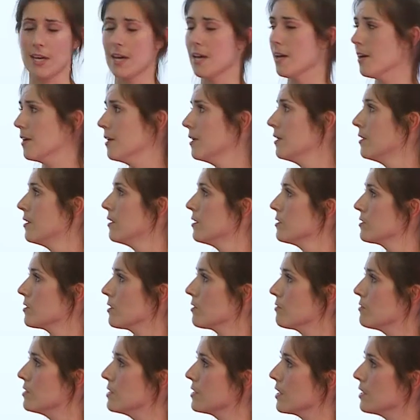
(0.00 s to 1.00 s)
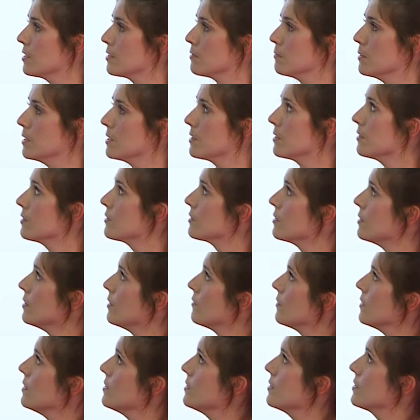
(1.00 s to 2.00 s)
here, so 3 centimetres.
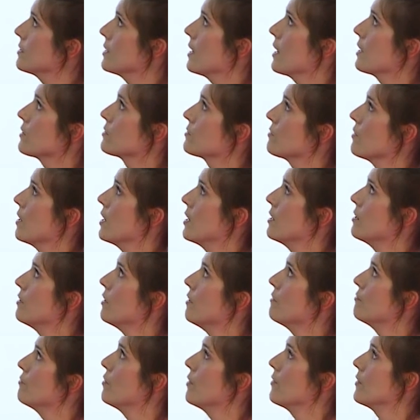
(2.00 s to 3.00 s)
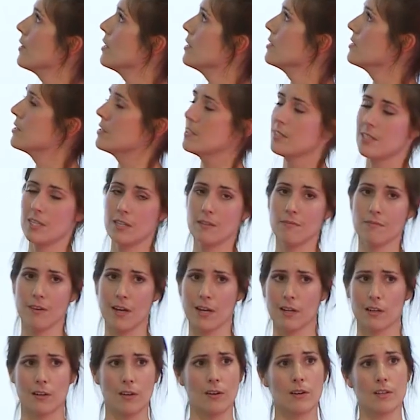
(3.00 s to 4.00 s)
This is an X-ray of what that
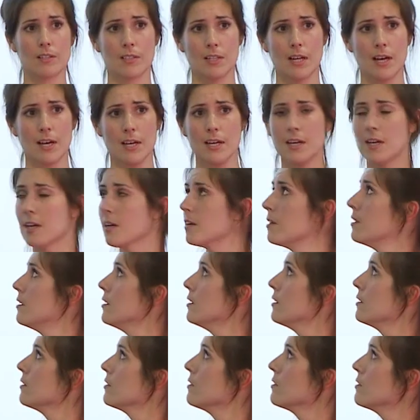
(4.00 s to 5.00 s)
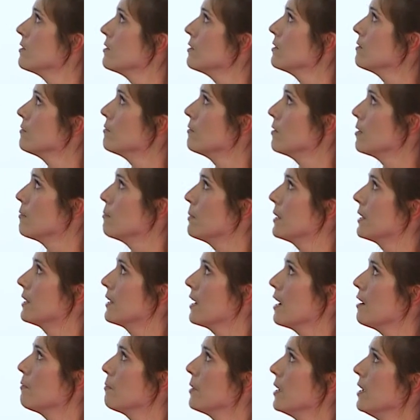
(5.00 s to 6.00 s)
defect looks like, with a big
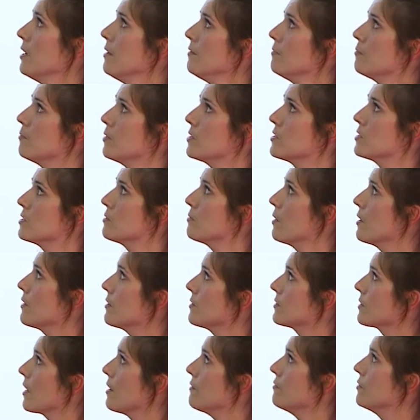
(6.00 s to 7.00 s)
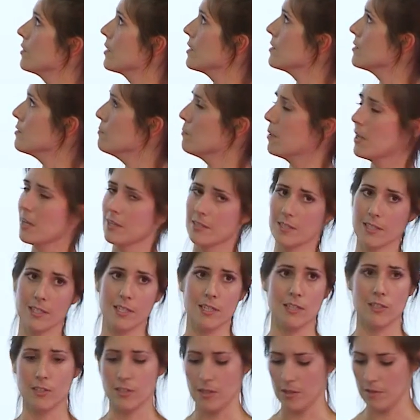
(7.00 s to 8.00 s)
gap here, which is where the scaffold gets implanted
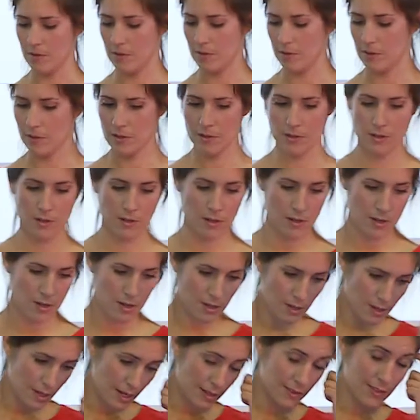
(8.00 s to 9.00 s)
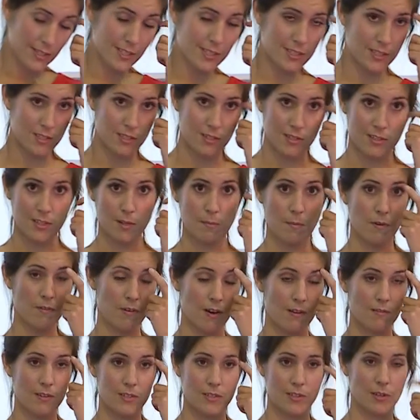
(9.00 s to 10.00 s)
into. And this is just some of
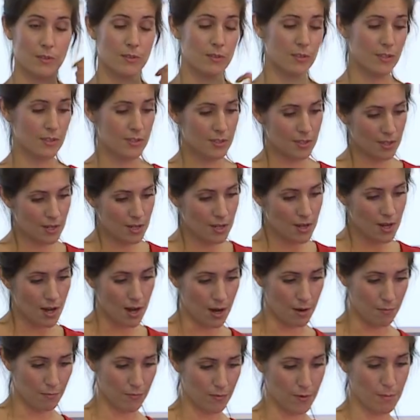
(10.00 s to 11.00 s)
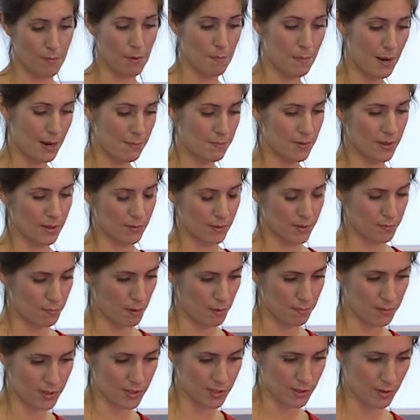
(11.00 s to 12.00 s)
our results from a paper that was
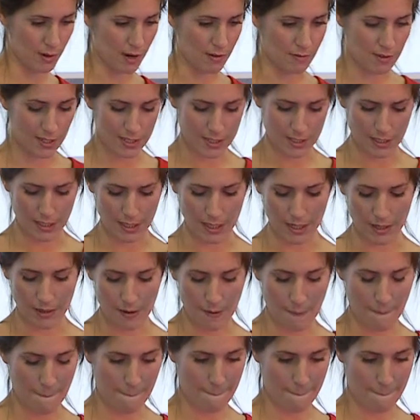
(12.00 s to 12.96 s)
published quite recently.